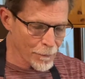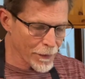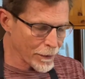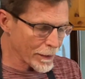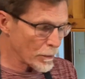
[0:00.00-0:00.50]

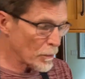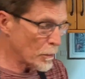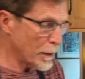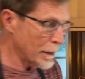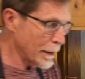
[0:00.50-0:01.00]
they'll get
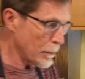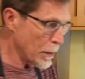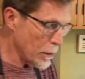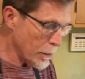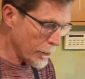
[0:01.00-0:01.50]
really
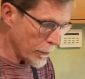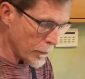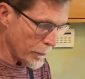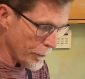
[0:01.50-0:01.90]
beautiful.